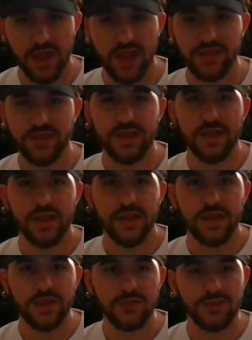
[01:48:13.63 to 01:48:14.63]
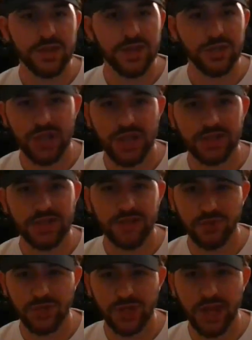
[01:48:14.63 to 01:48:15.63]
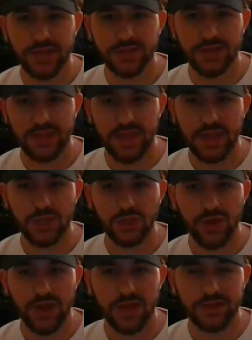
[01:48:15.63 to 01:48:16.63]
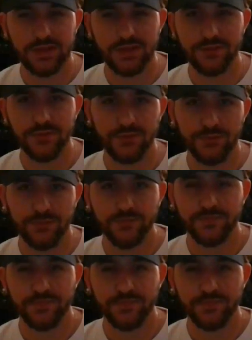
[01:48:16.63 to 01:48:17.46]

And then you see like chance after chance, like he's trying to